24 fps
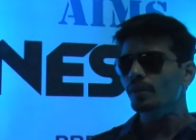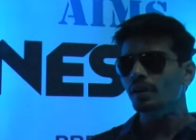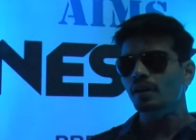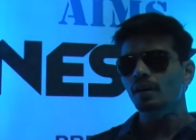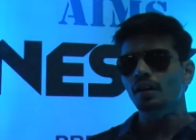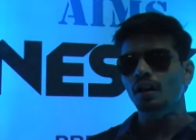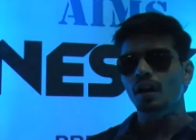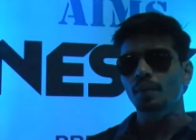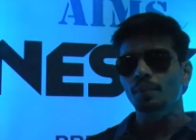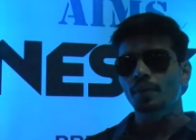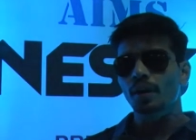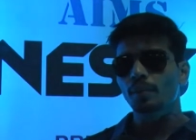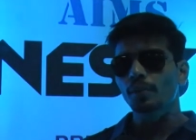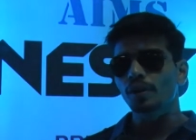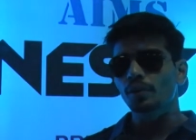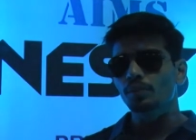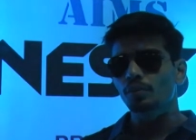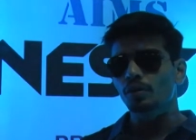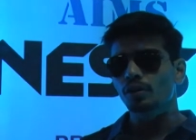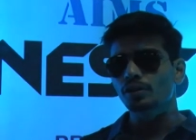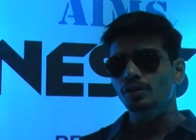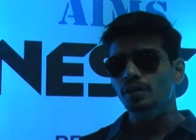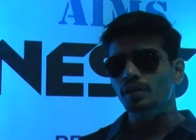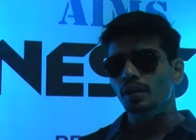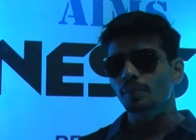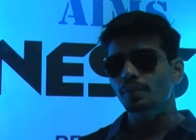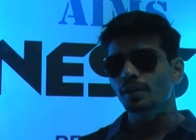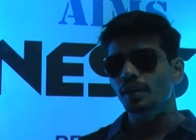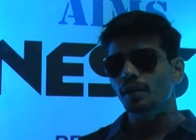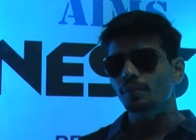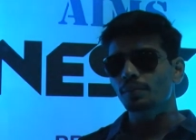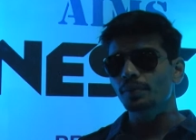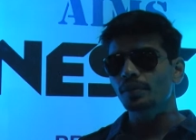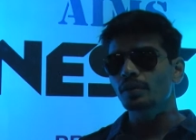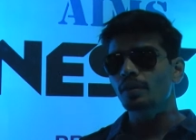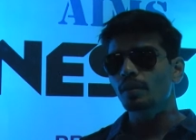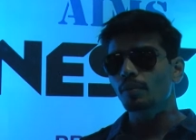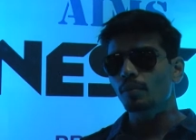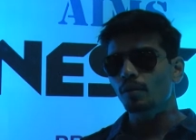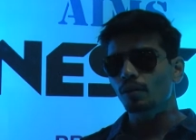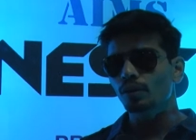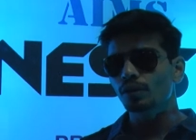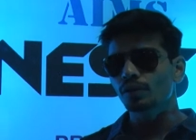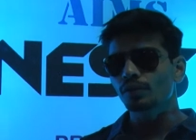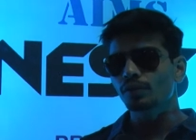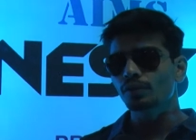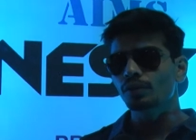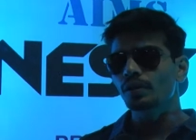uh, upcoming project coming up in the
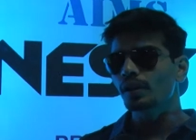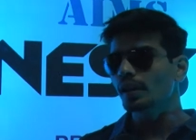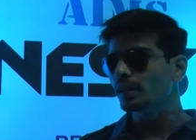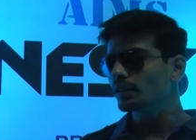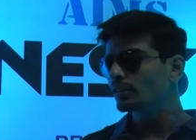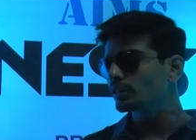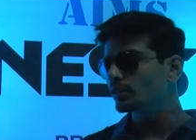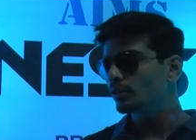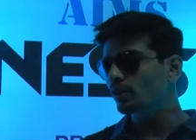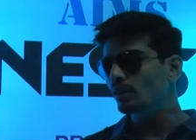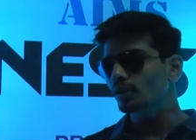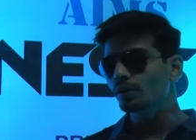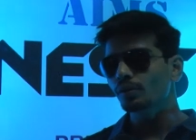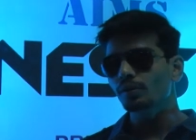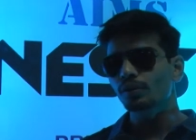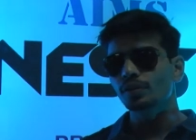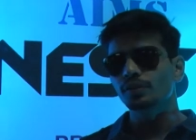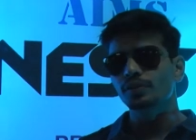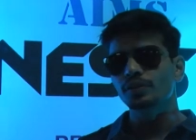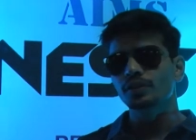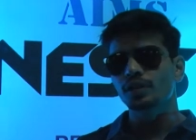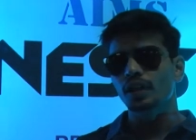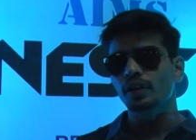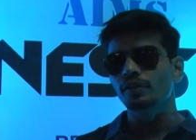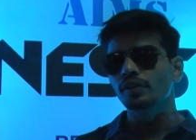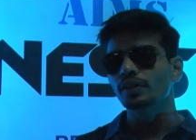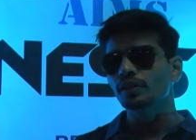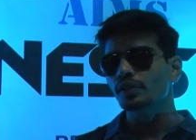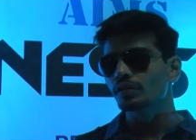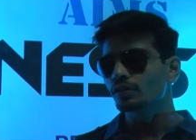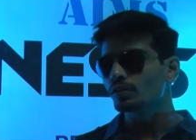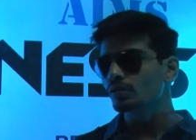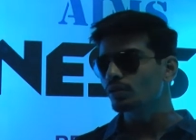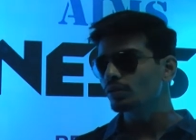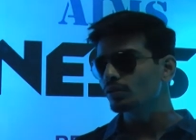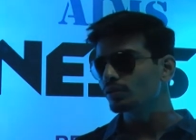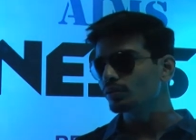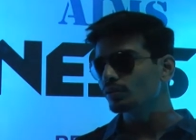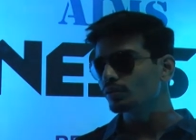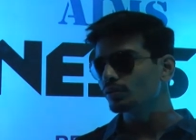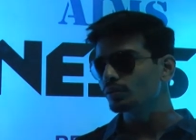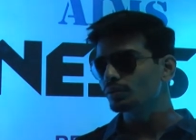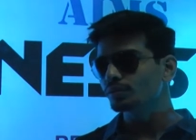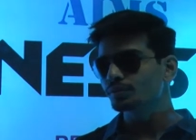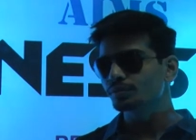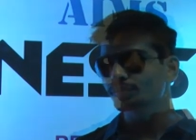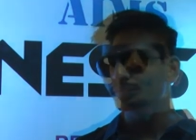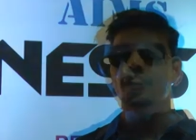Bollywood and the Tollywood, which I will disclose soon.